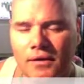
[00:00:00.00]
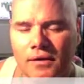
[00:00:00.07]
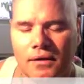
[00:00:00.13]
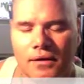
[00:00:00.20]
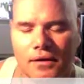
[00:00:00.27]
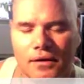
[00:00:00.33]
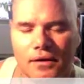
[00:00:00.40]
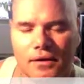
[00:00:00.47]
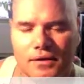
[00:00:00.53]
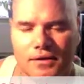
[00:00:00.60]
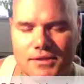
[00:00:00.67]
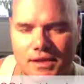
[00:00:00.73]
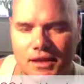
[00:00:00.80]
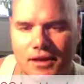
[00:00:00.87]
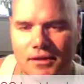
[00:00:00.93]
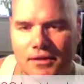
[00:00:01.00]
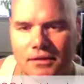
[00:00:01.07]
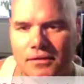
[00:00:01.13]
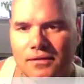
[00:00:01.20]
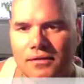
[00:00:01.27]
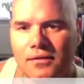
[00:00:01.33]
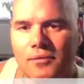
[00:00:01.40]
the sun.
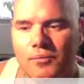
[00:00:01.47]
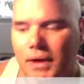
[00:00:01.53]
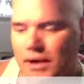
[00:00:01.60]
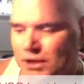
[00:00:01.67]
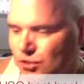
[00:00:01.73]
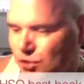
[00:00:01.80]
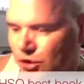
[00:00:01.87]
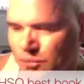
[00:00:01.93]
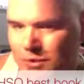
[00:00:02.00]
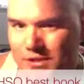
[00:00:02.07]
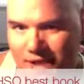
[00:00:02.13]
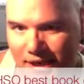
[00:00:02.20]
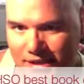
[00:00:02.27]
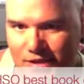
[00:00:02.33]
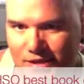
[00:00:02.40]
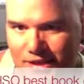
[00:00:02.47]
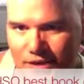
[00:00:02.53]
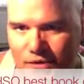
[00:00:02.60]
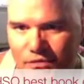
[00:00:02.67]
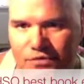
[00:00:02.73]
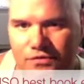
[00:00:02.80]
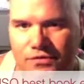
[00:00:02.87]
Make sure you protect yourself.
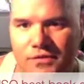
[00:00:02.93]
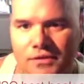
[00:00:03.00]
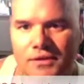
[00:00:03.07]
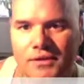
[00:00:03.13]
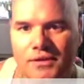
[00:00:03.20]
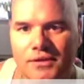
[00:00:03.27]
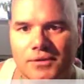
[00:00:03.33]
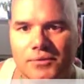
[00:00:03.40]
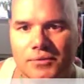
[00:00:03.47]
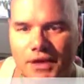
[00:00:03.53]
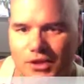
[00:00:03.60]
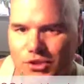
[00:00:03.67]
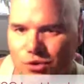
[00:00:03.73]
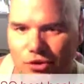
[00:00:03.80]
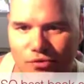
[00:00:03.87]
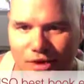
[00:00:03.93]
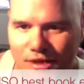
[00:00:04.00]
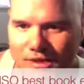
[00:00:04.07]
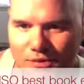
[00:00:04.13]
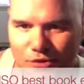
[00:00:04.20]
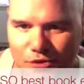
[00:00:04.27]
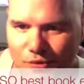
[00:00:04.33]
Make sure you read some good
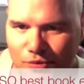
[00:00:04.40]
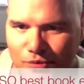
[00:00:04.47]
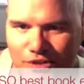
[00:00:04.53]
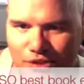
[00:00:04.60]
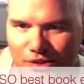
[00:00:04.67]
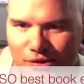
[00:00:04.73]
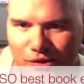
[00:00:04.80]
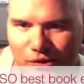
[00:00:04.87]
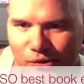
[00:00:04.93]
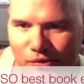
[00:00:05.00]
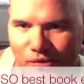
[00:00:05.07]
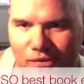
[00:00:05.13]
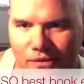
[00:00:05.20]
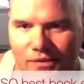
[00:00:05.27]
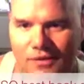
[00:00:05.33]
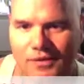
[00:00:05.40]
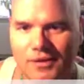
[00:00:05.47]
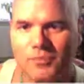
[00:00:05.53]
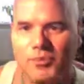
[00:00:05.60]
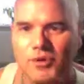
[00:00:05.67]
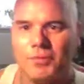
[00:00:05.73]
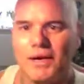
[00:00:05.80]
material, but
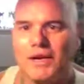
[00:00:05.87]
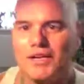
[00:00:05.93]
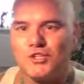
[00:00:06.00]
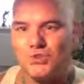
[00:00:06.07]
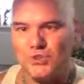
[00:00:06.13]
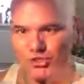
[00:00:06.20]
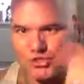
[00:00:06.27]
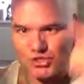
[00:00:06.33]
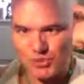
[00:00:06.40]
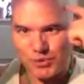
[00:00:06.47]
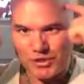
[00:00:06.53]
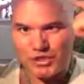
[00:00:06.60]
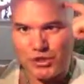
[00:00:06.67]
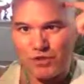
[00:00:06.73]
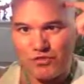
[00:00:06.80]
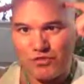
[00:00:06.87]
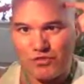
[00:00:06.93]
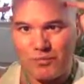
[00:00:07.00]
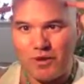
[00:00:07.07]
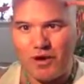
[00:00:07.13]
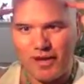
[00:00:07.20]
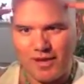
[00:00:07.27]
make sure you switch off the
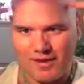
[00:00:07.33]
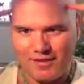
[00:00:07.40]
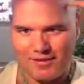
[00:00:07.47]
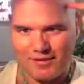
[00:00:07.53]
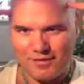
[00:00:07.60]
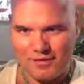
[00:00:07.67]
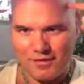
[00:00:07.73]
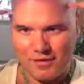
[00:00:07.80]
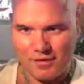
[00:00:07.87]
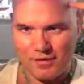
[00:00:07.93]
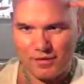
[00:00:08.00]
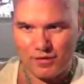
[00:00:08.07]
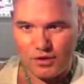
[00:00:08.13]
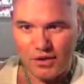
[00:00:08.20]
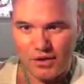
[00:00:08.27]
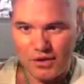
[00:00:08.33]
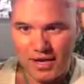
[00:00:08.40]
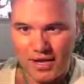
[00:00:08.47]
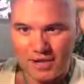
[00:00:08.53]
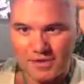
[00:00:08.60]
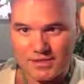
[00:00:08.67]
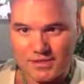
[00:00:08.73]
mind. You learn how to
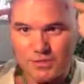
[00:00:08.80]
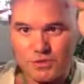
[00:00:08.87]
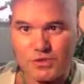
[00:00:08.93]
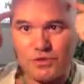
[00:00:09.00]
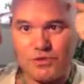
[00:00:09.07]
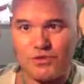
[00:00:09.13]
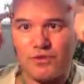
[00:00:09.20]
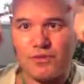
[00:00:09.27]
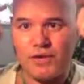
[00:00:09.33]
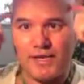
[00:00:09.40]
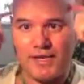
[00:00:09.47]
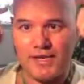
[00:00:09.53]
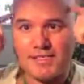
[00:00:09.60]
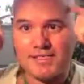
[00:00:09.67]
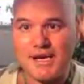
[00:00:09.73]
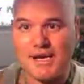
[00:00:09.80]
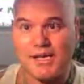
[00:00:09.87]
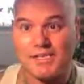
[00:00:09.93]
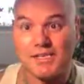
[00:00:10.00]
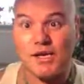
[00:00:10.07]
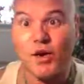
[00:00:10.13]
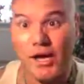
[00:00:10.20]
switch off the mind. It takes
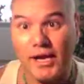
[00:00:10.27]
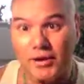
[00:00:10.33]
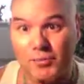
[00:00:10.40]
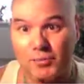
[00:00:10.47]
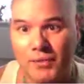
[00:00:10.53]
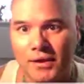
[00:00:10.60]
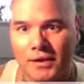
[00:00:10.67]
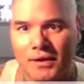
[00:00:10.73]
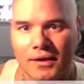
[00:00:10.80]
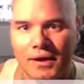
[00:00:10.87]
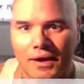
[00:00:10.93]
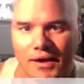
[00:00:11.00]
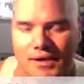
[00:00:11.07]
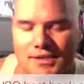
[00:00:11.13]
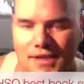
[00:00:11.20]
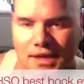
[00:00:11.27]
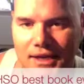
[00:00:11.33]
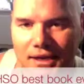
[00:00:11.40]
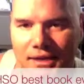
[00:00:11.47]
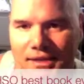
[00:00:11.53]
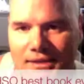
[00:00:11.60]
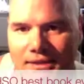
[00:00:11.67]
time and it takes,